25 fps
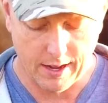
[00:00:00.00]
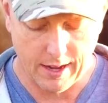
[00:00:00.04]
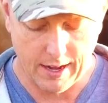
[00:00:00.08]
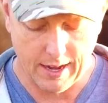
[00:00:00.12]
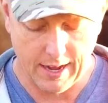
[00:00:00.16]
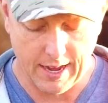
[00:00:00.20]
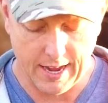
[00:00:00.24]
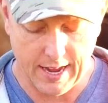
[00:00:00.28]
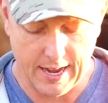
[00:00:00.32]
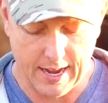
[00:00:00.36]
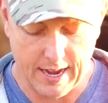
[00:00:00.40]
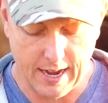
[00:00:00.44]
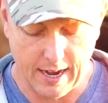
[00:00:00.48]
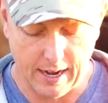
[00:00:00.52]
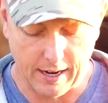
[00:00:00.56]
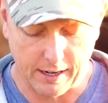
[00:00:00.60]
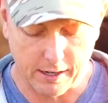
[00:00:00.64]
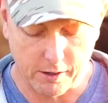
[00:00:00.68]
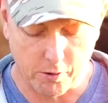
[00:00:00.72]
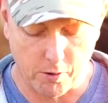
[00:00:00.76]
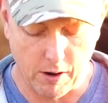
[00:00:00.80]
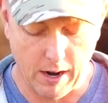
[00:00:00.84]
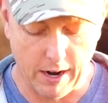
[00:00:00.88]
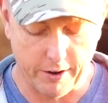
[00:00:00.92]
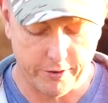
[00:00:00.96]
a
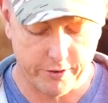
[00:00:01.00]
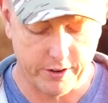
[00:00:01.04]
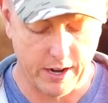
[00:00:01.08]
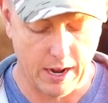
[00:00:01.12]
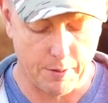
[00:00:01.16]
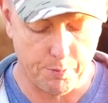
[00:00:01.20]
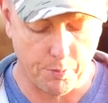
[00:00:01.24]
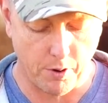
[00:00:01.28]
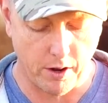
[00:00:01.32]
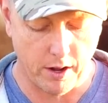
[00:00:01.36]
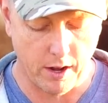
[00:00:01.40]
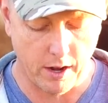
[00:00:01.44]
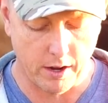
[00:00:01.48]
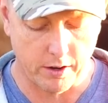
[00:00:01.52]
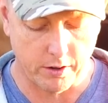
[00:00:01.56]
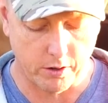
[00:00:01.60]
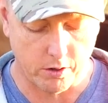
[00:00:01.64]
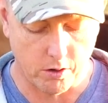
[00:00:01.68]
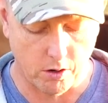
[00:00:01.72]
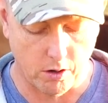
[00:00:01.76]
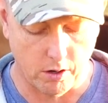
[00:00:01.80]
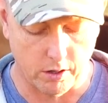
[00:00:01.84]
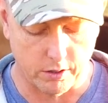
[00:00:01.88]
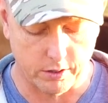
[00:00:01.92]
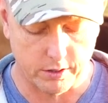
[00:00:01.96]
crush at my own
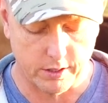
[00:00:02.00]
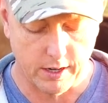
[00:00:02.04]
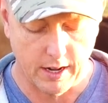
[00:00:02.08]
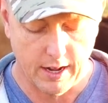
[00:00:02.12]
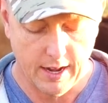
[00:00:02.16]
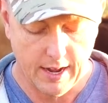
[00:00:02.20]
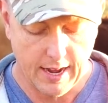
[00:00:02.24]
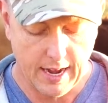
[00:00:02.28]
cost.